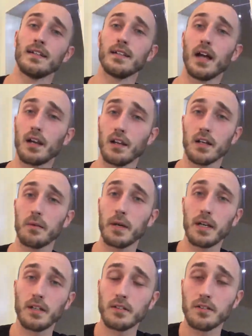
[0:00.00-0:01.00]
none of the
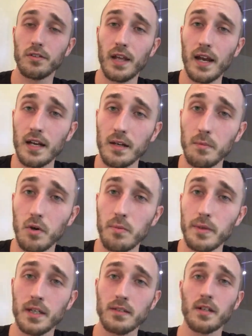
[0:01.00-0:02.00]
comedians do that anymore
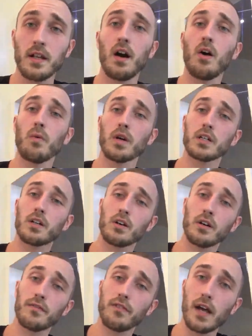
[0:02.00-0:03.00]
because they all want to
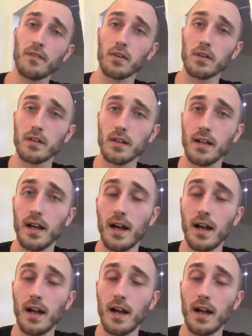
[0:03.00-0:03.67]
curry favor